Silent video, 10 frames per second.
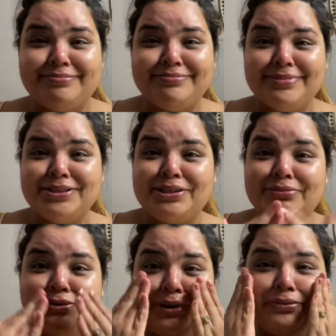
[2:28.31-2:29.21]
There's
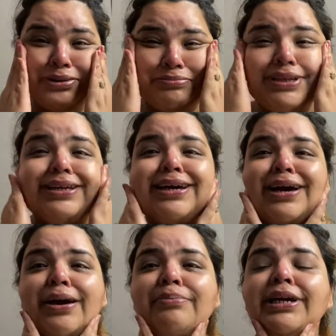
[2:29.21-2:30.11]
something wrong with me.
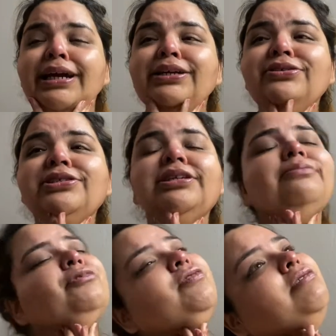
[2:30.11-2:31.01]
But I usually
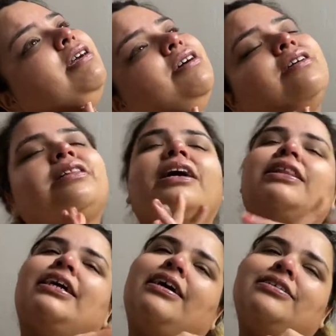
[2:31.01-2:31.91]
move around a lot.
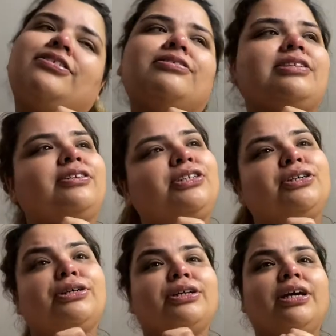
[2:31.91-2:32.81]
Like, I toss and
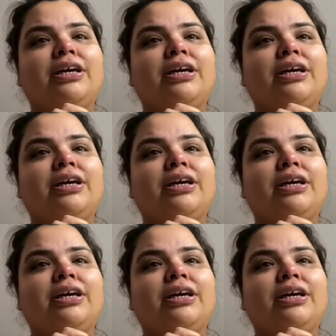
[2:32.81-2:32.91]
turn